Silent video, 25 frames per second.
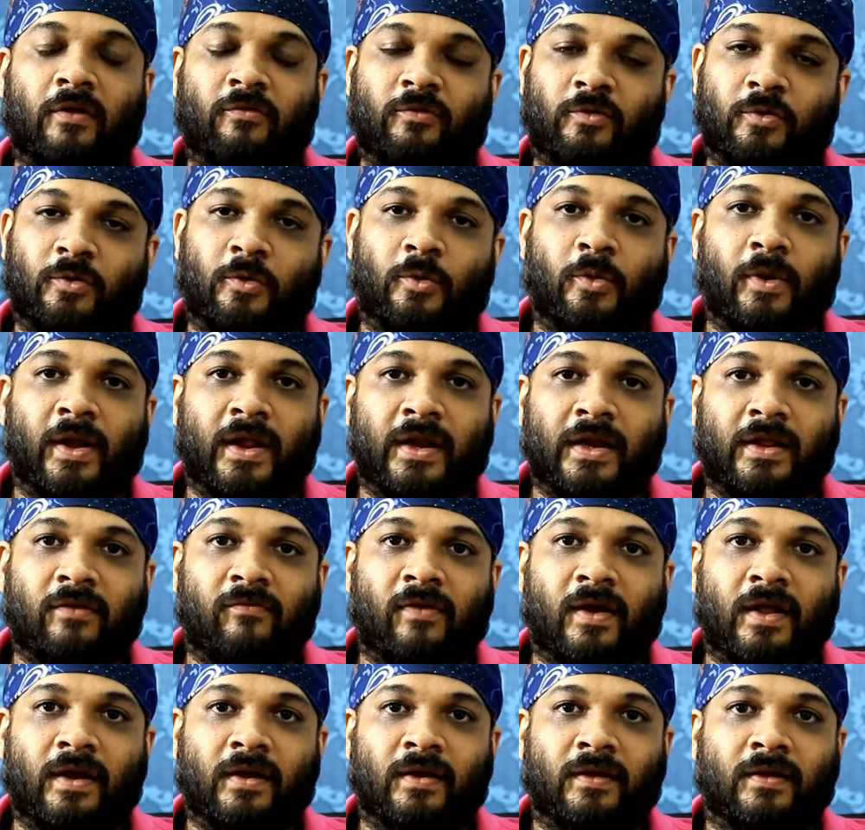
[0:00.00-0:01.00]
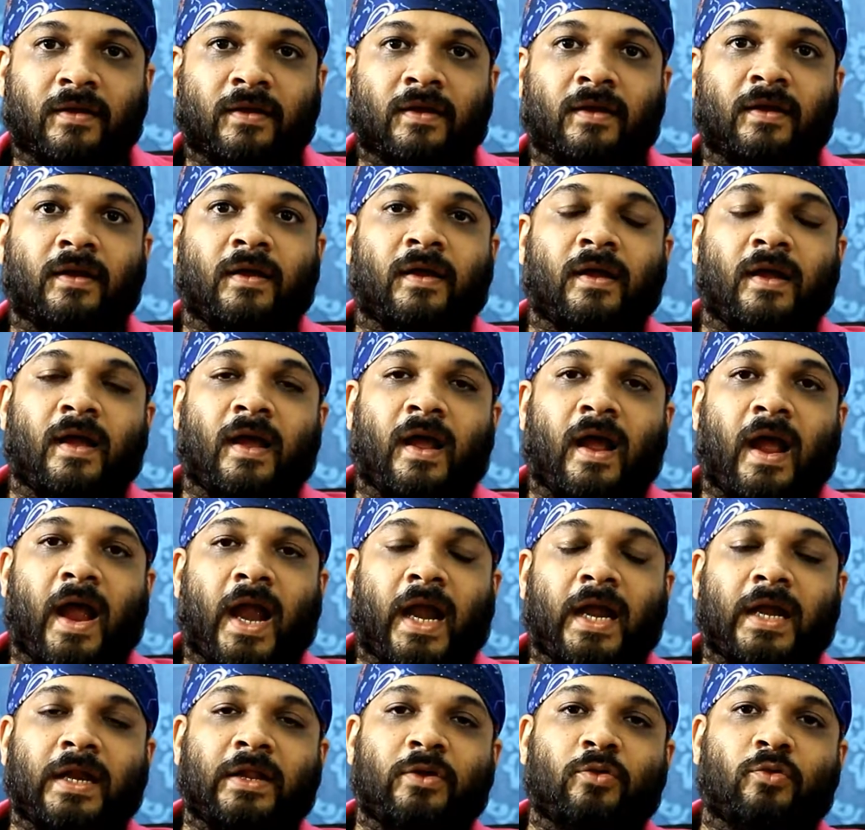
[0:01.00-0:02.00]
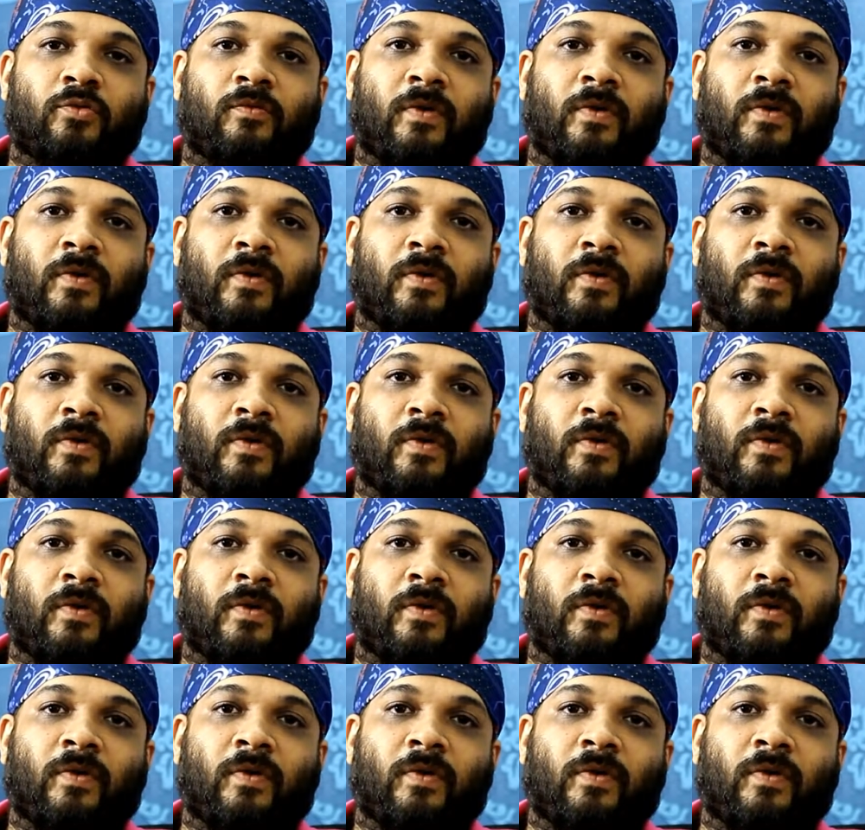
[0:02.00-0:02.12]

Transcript: have to go anywhere and you